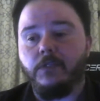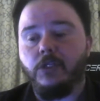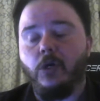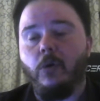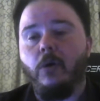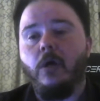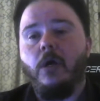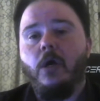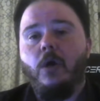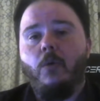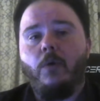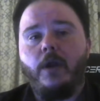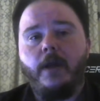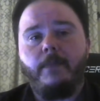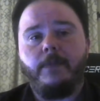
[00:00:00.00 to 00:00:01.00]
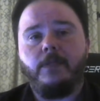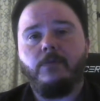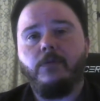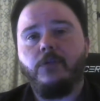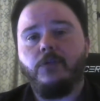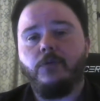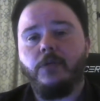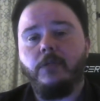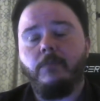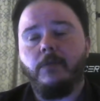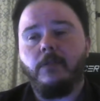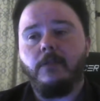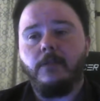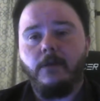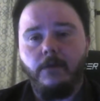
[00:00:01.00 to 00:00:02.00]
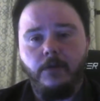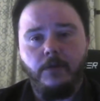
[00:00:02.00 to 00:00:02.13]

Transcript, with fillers: So, what happens when you join the military?